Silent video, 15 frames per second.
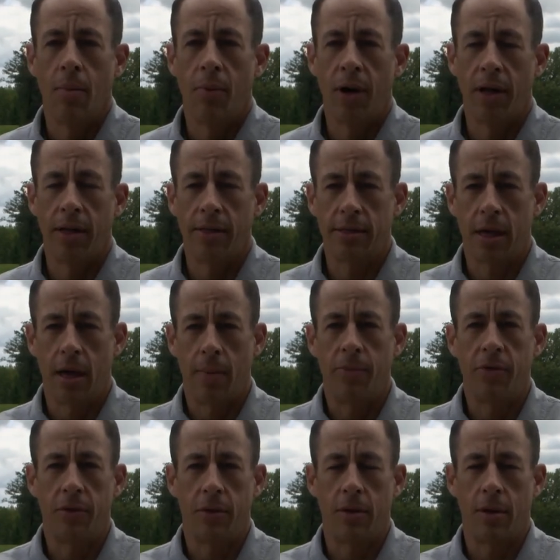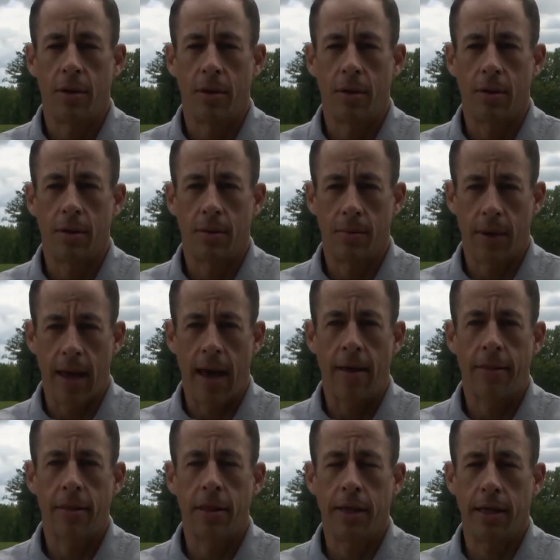But it's up to the
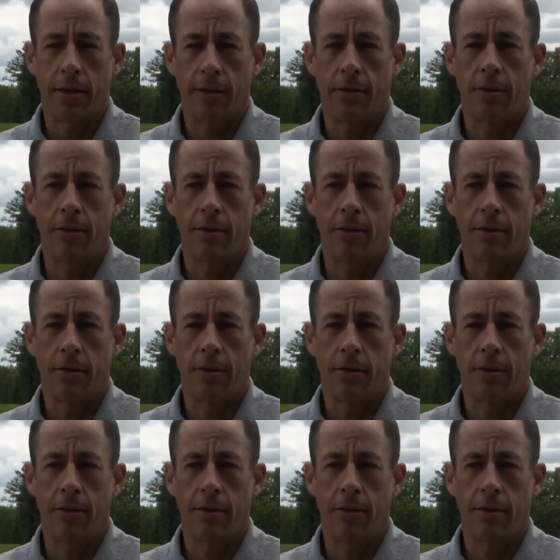athlete